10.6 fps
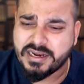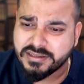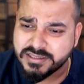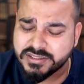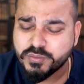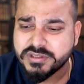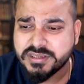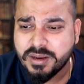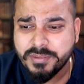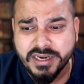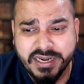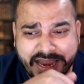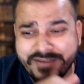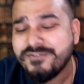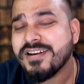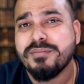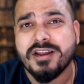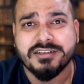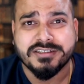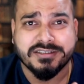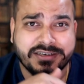And this was coming in every
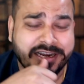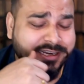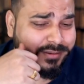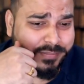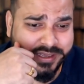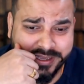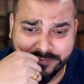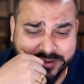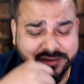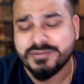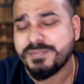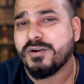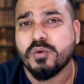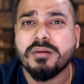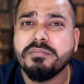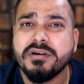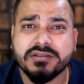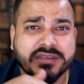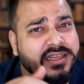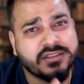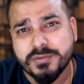branches, let it be with respect to computer
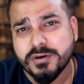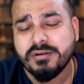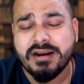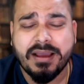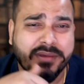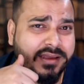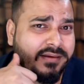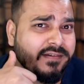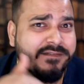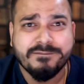science, programming,